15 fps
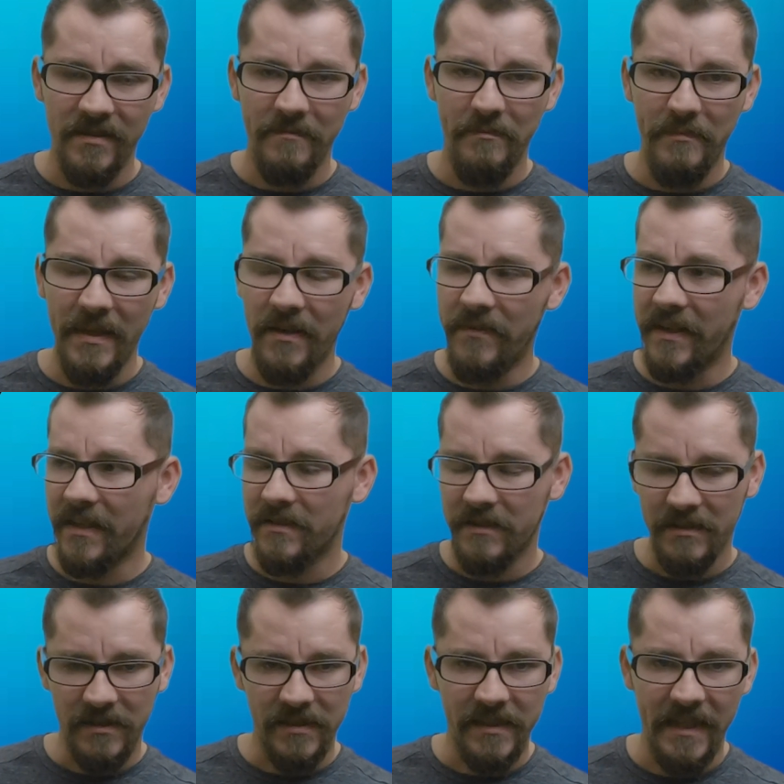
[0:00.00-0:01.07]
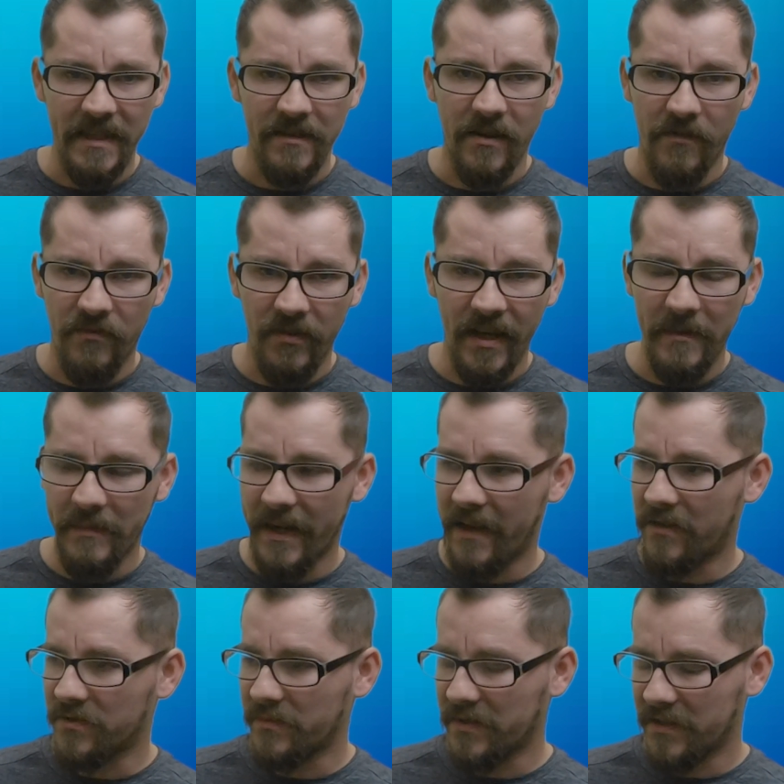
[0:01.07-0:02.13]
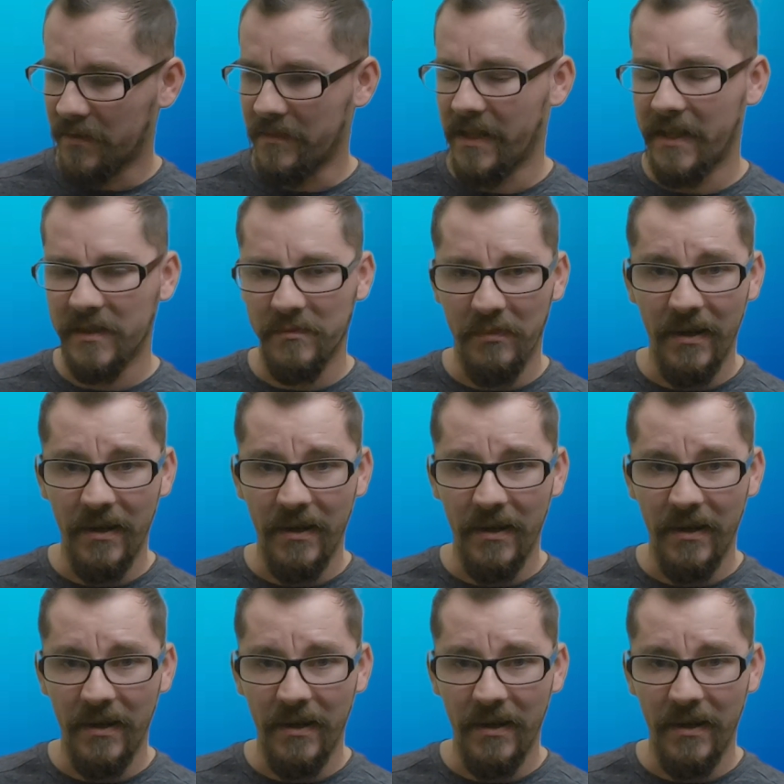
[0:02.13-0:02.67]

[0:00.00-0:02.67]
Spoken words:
a bit of inconsistency in their flight patterns with some things.